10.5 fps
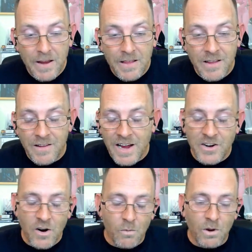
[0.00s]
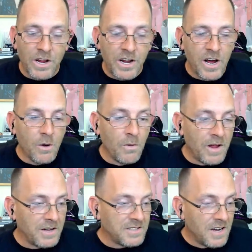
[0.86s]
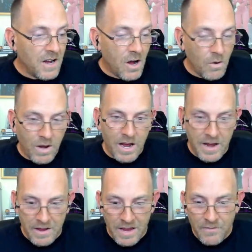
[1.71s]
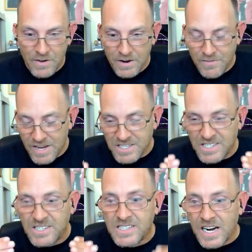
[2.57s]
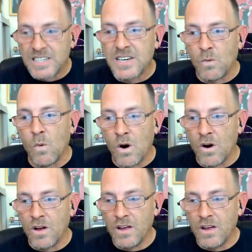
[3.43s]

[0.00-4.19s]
then they don't really know that, okay, even if this doesn't work,